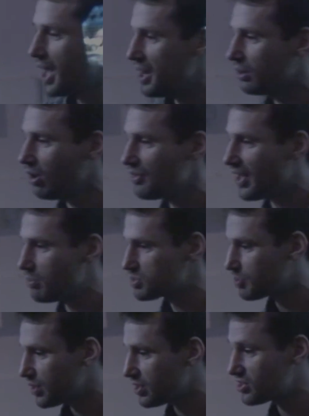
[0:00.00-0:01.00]
And a lot of that was
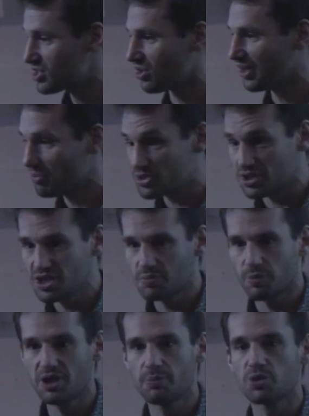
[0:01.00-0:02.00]
personal. It was these
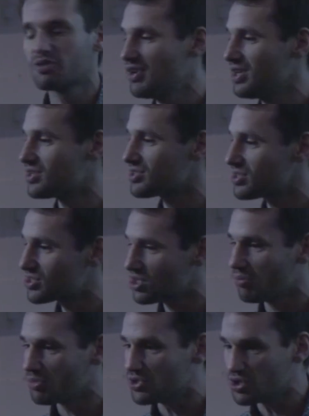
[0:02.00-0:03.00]
people's fears that
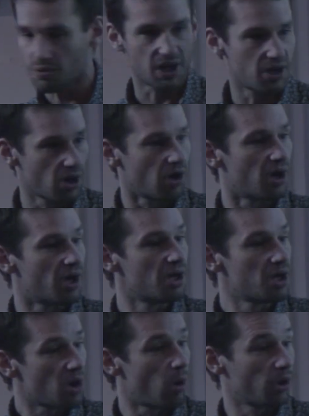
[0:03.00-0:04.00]
stopped them doing it, not a
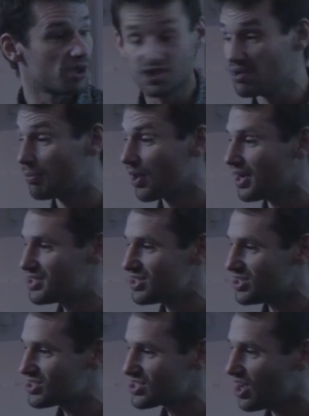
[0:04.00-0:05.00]
quality of
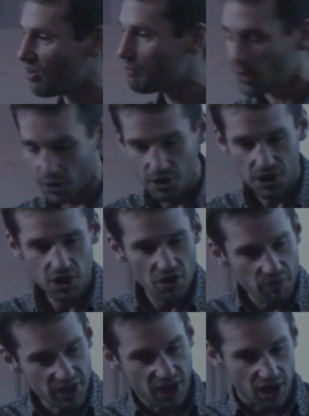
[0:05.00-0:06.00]
Brighton itself. But
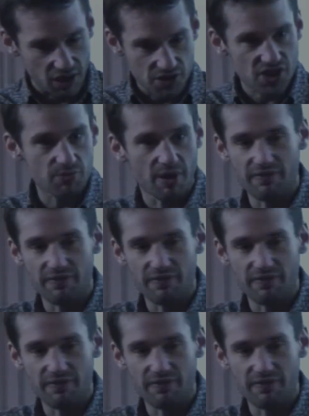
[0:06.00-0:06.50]
regardless of